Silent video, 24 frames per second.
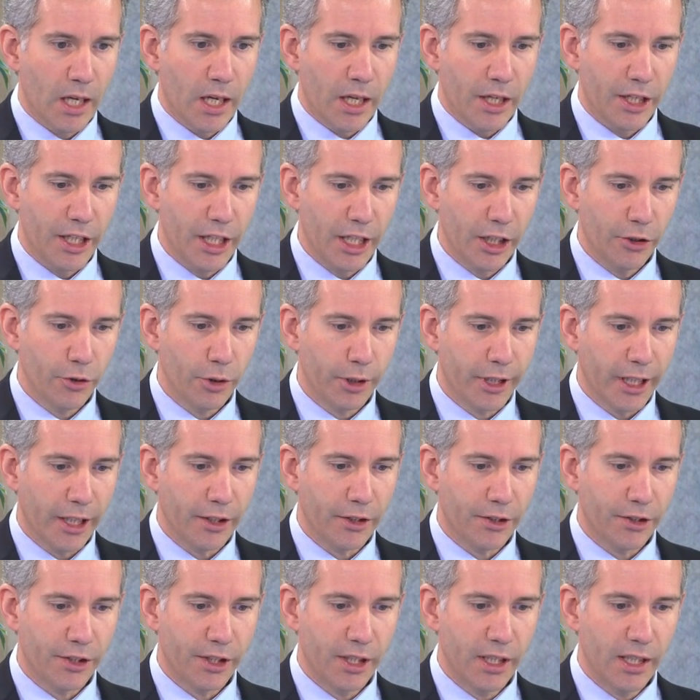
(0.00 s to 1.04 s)
Here you can
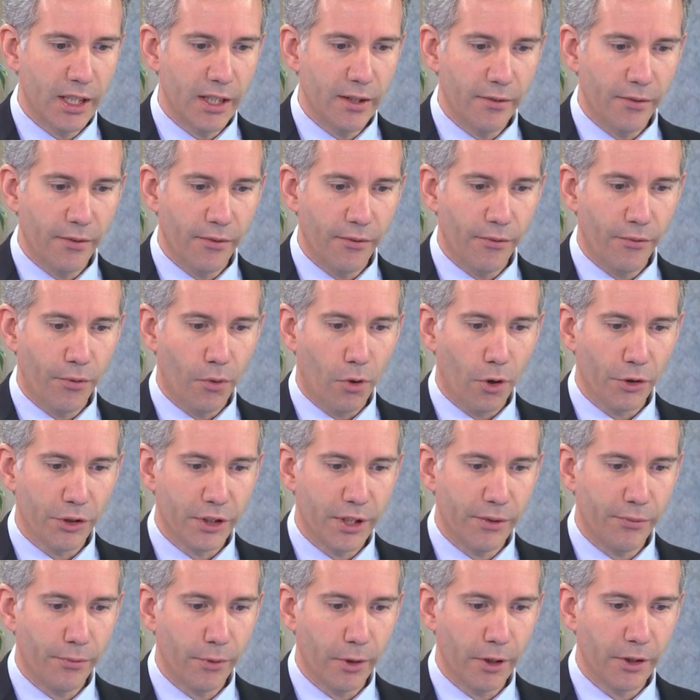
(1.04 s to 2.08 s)
see for
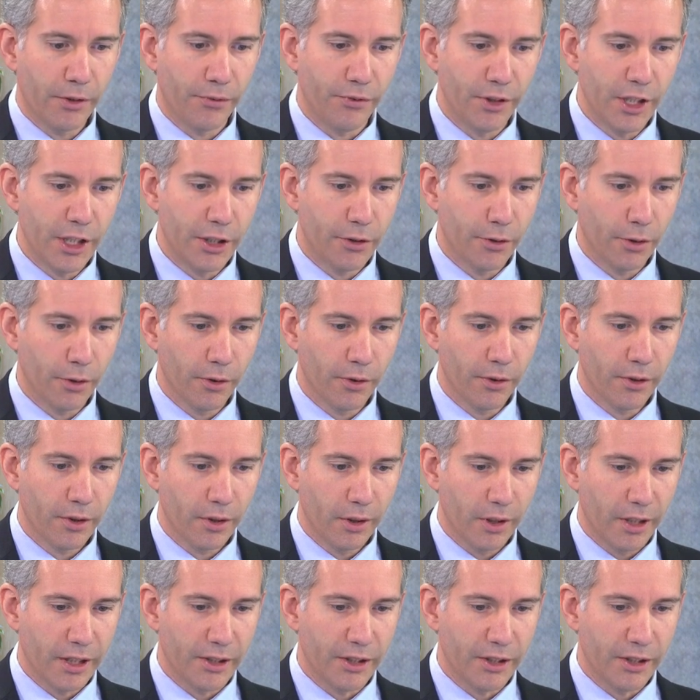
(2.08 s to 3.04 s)
different vehicles,